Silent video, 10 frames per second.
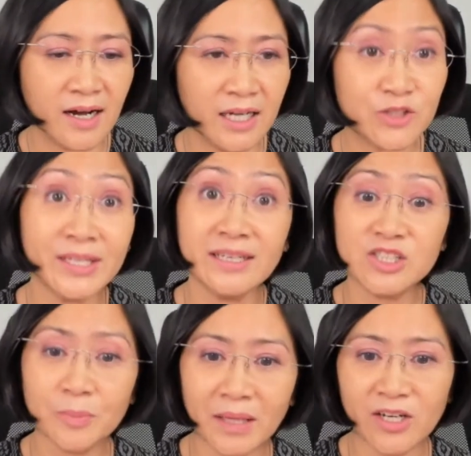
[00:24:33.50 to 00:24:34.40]
uh, trading
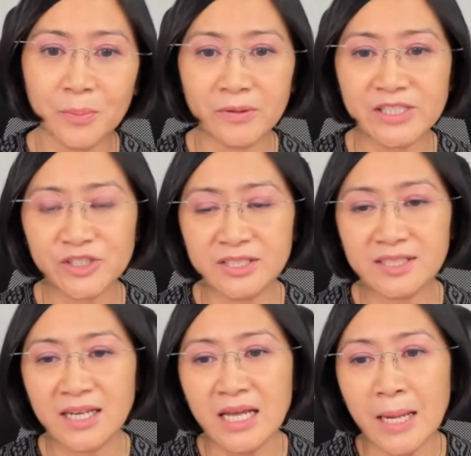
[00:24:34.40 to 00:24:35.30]
and supply operations
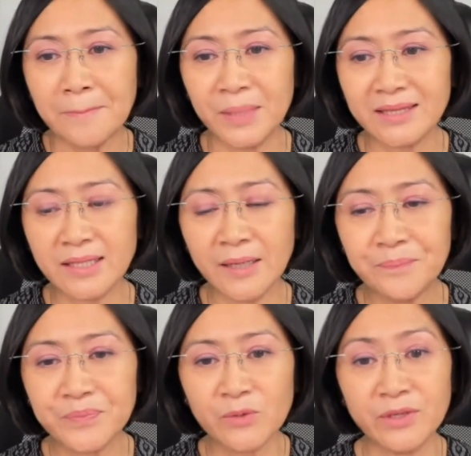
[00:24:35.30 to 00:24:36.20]
but
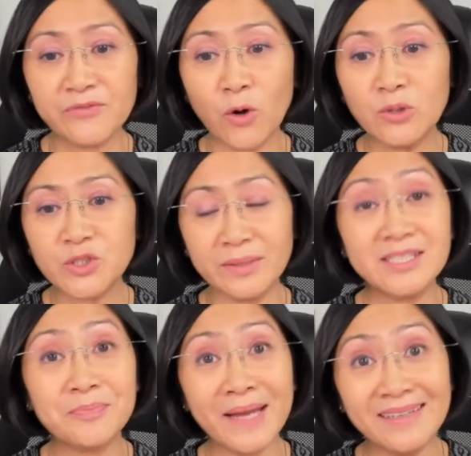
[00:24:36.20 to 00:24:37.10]
um, we're also
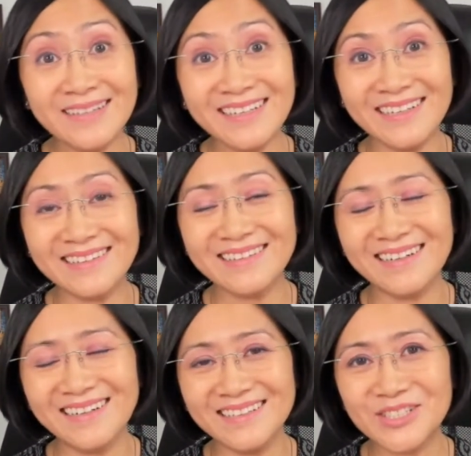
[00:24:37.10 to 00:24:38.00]
expanding it
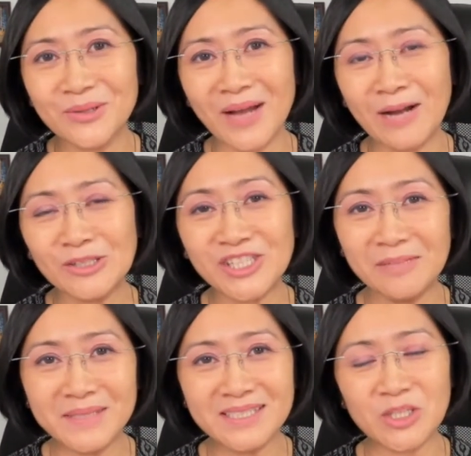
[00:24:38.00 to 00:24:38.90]
so our
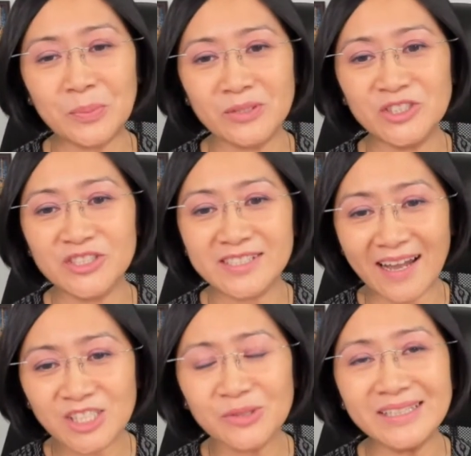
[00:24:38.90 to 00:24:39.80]
shell business operations
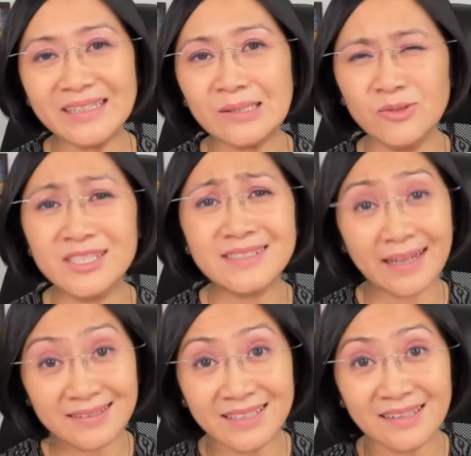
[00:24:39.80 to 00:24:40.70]
actually includes
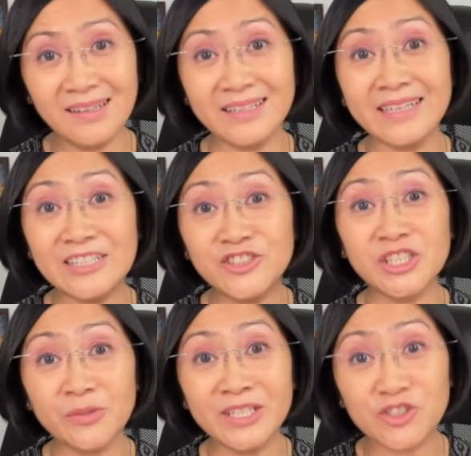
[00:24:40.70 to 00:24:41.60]
technical and
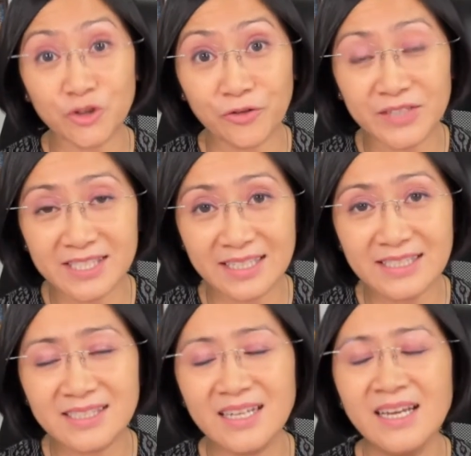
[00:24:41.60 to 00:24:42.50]
engineering
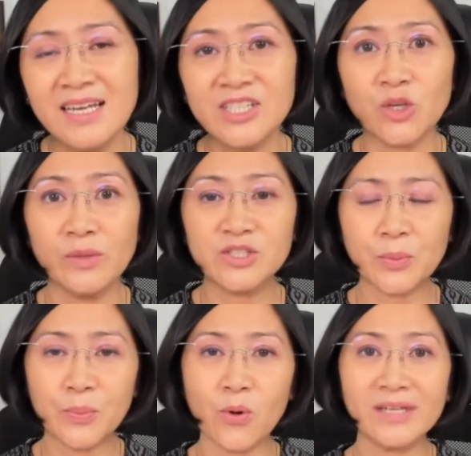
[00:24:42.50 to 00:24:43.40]
services. So we
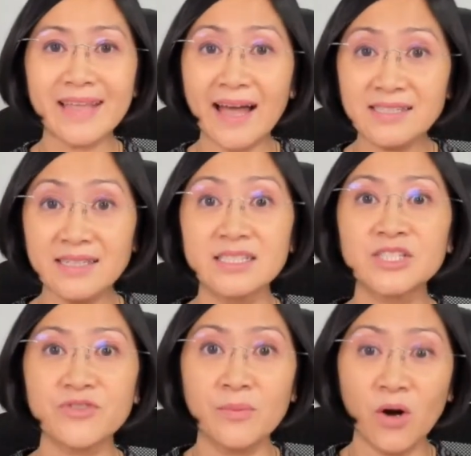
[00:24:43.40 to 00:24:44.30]
support
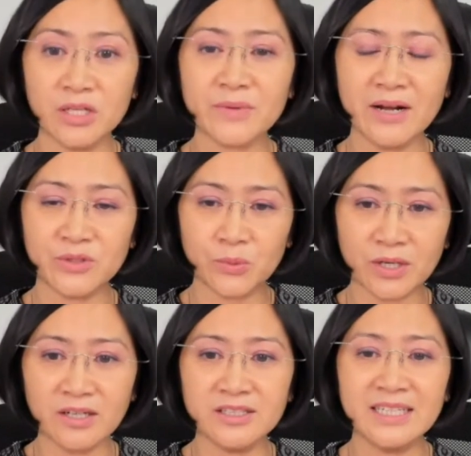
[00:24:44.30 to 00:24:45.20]
assets from all around the
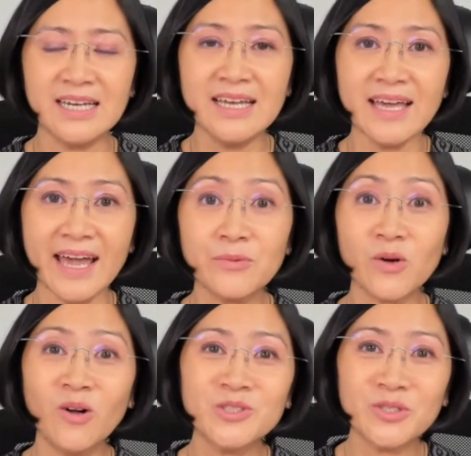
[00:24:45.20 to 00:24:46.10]
world. And
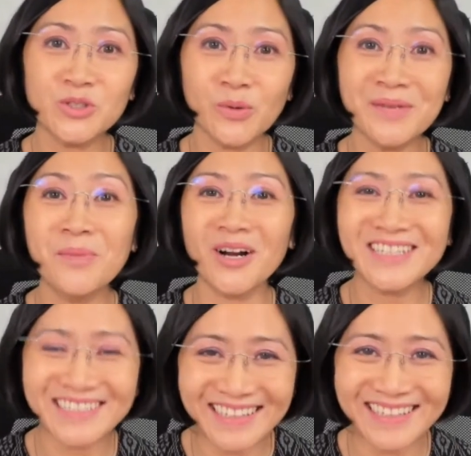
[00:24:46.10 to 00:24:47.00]
we're also doing
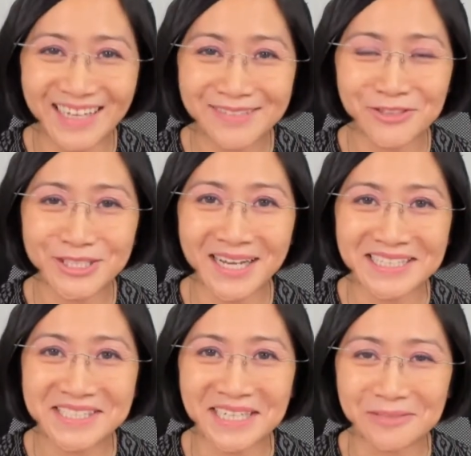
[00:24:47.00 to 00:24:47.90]
marketing and
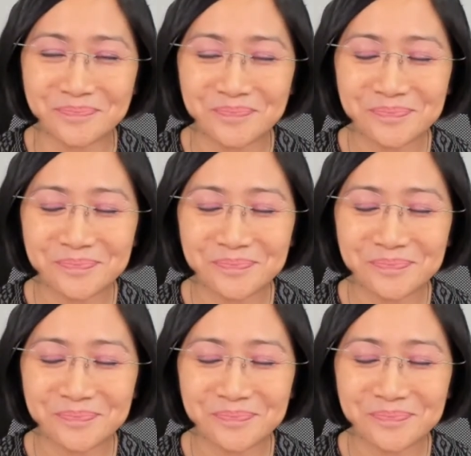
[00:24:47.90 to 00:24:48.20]
advertising.